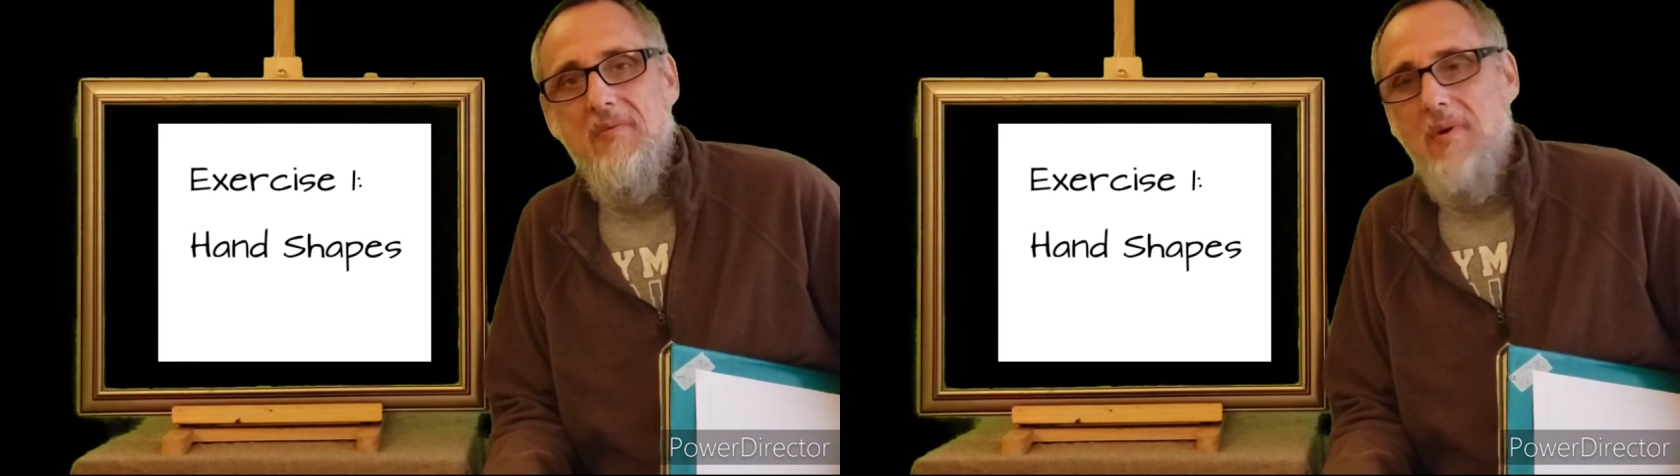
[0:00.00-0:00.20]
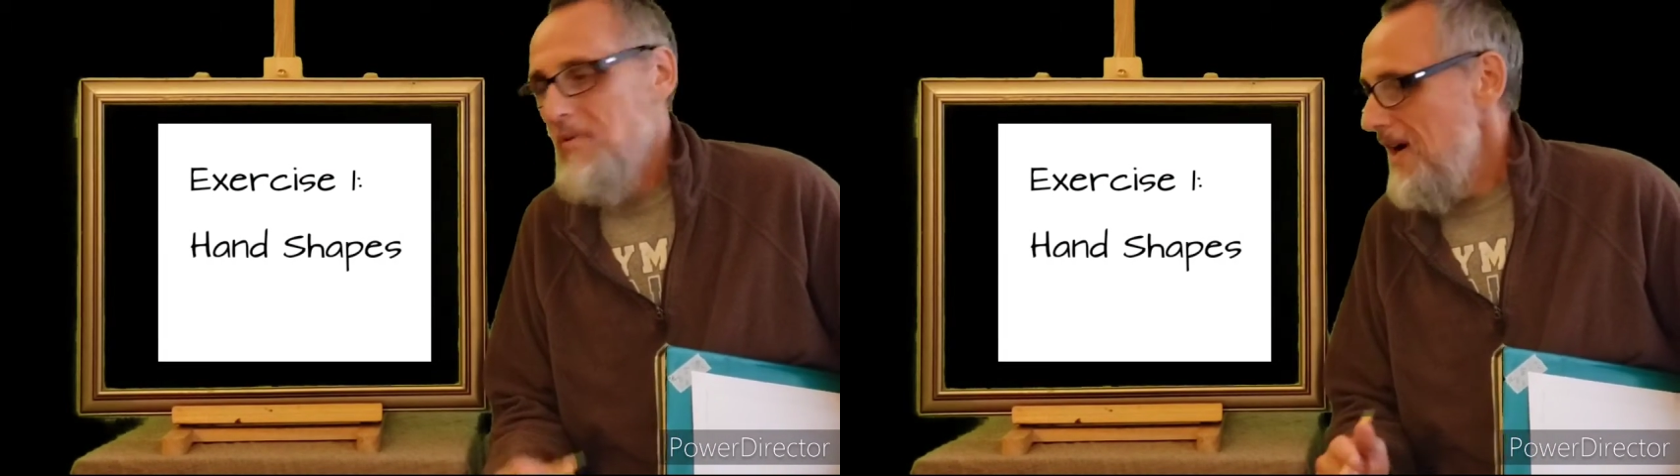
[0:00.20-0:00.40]

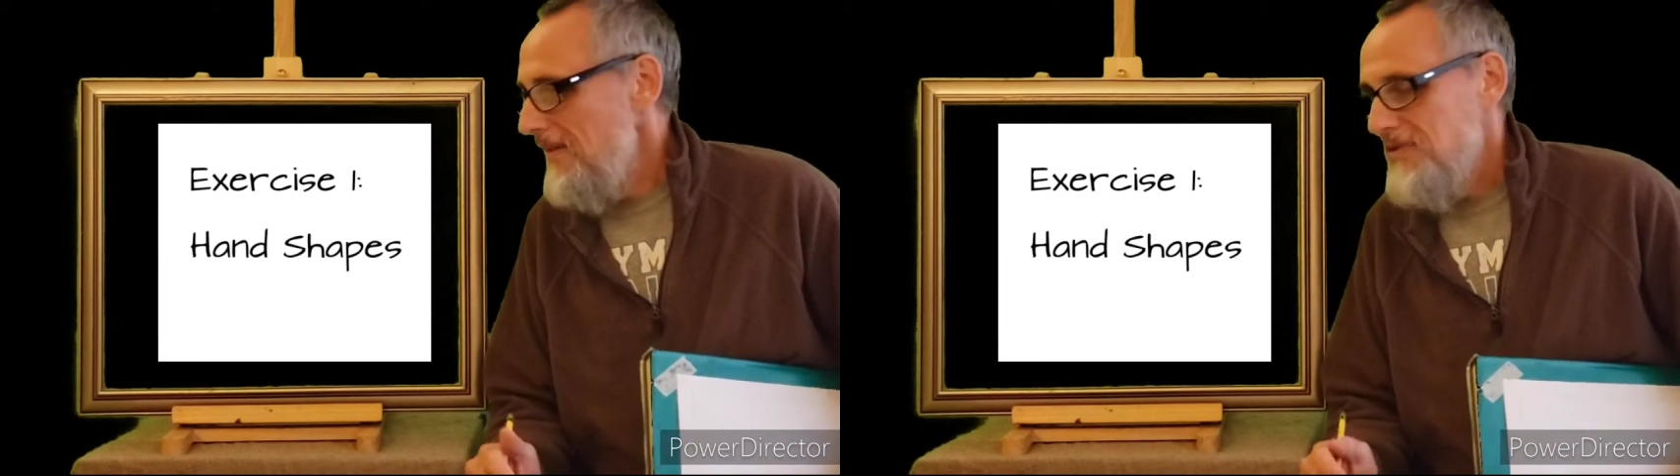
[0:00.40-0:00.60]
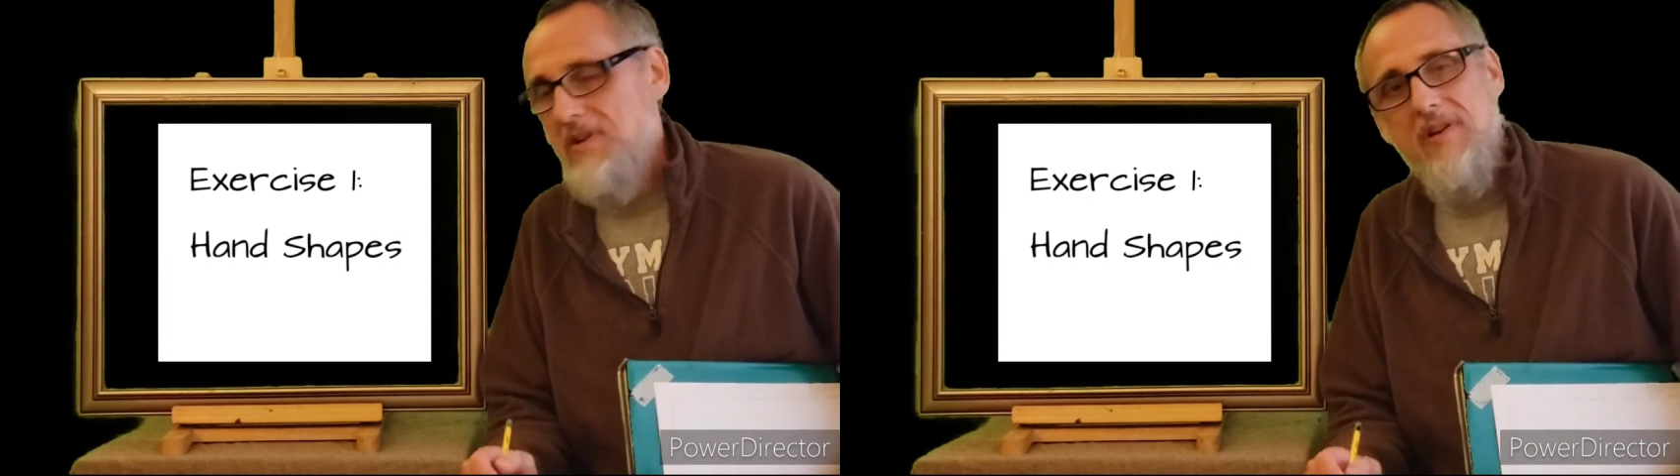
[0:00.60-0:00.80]
what we're
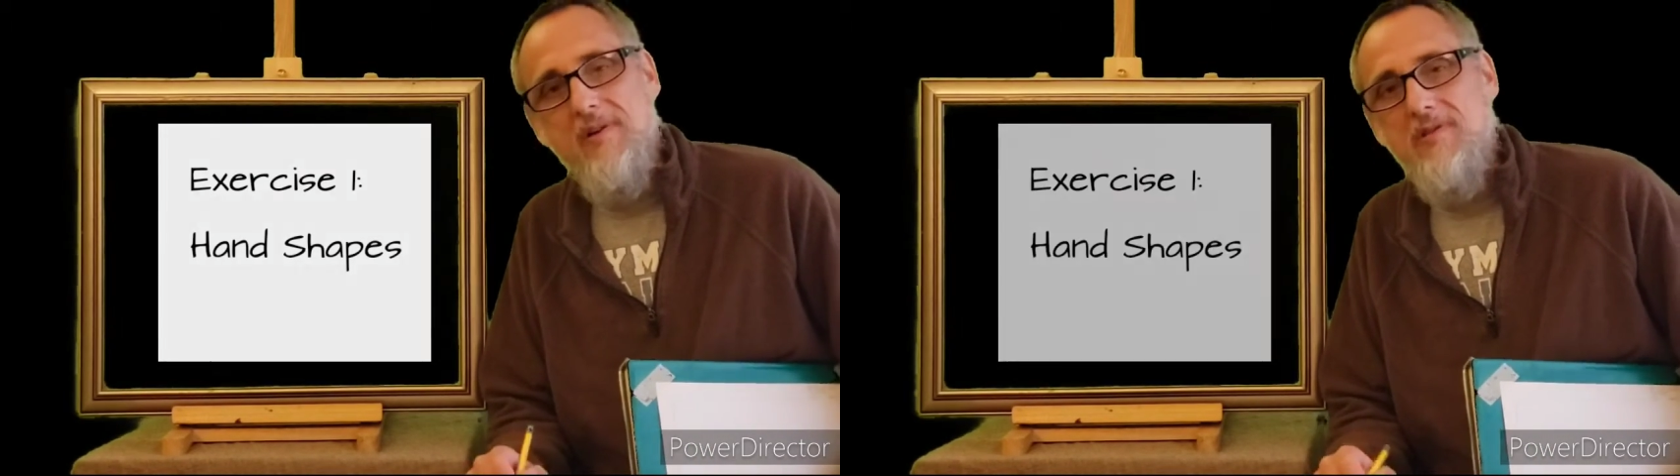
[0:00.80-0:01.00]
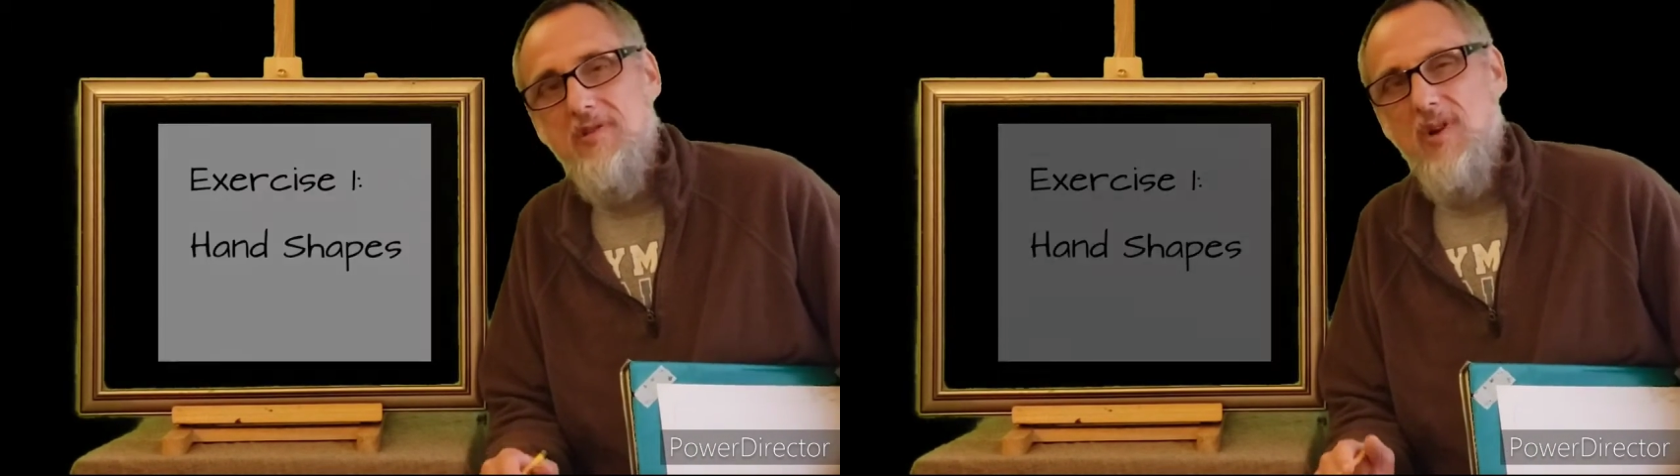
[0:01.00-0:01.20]
after here
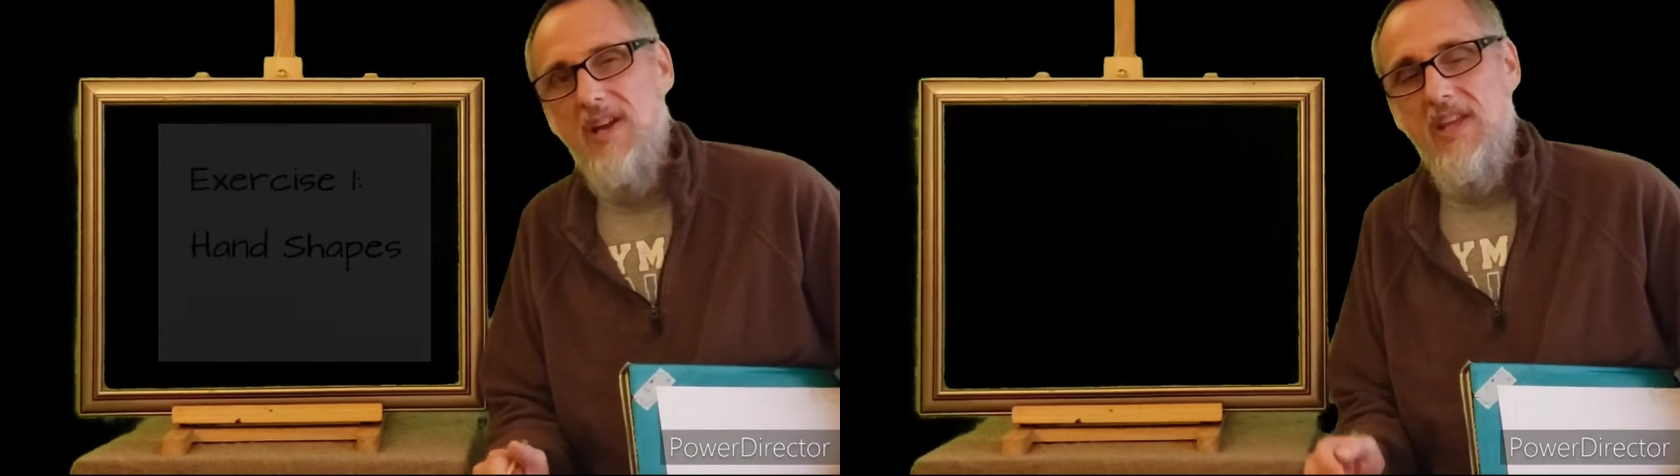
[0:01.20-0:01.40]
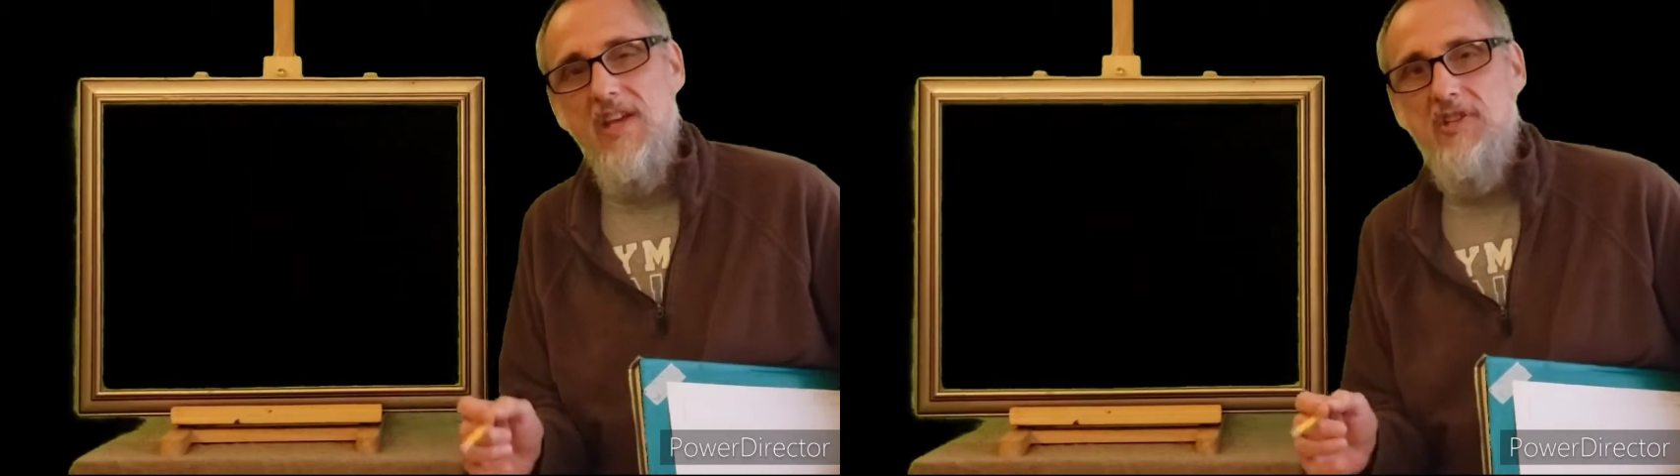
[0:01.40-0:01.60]
is to try
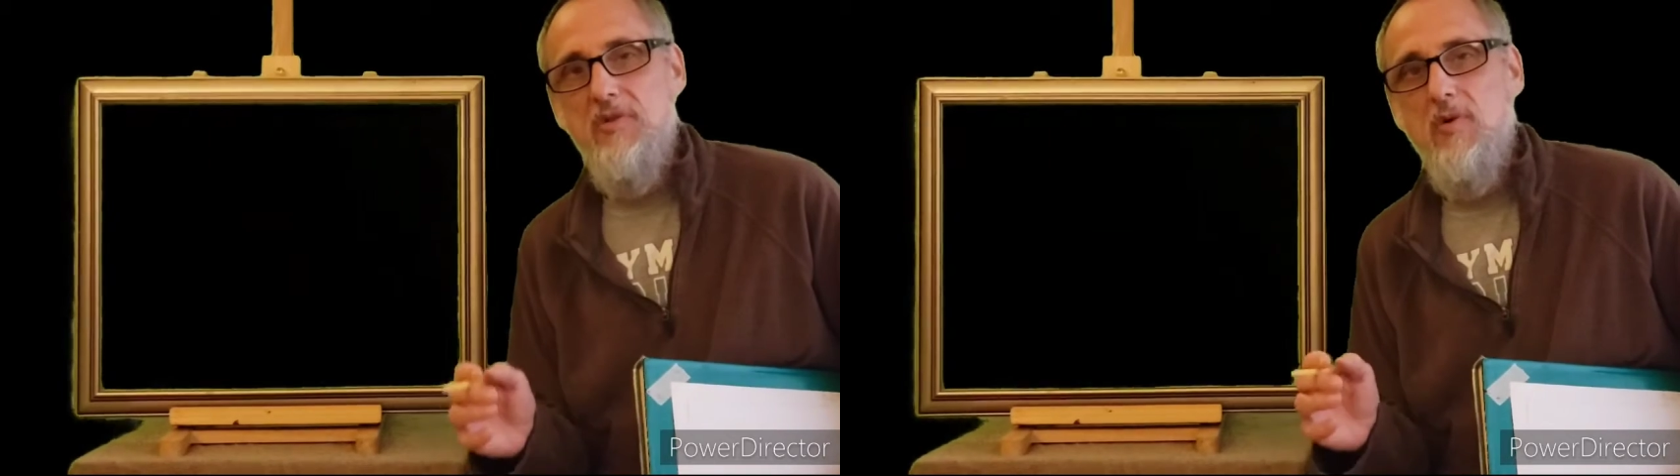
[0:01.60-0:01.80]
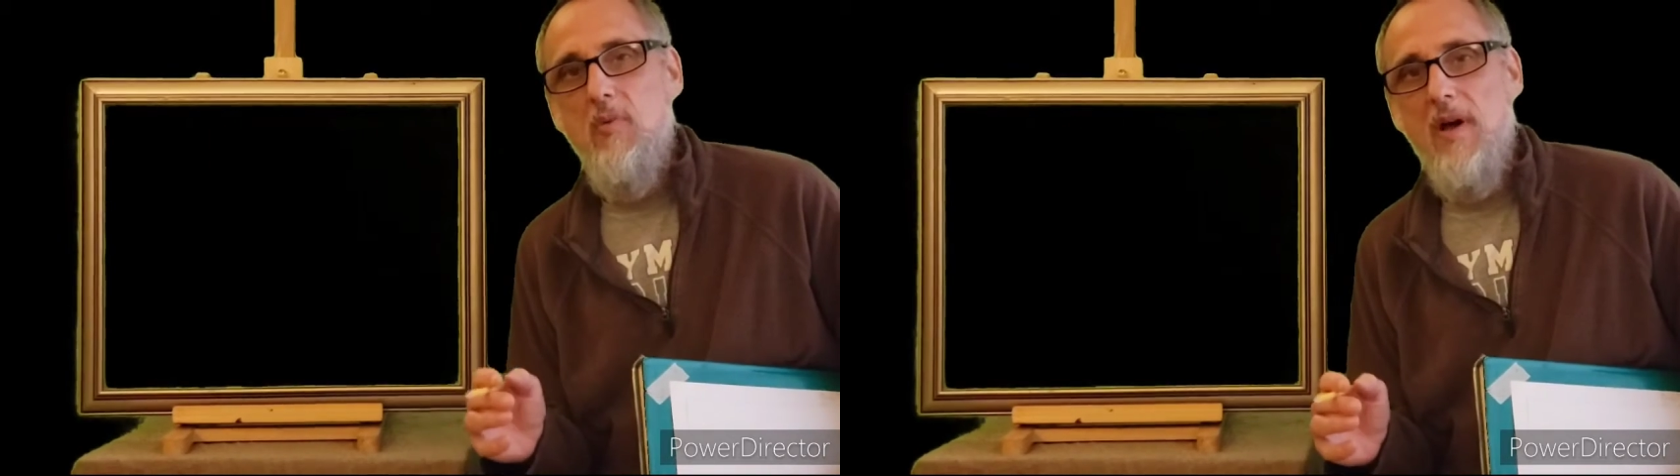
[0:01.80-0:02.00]
to get
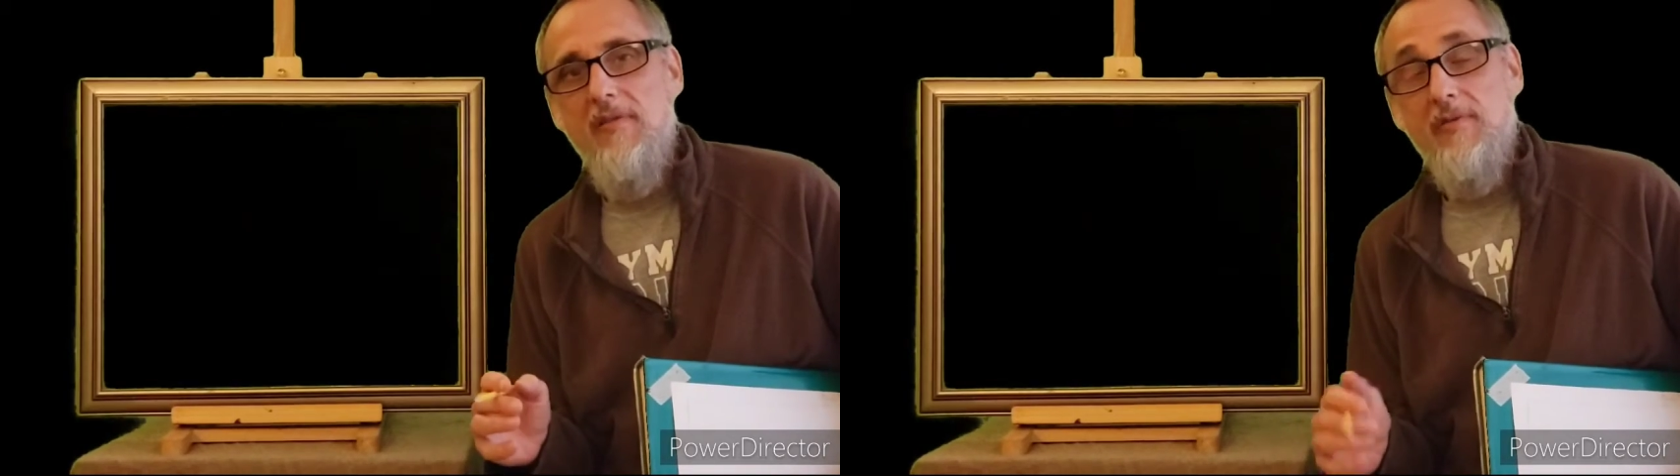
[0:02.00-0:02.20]
you away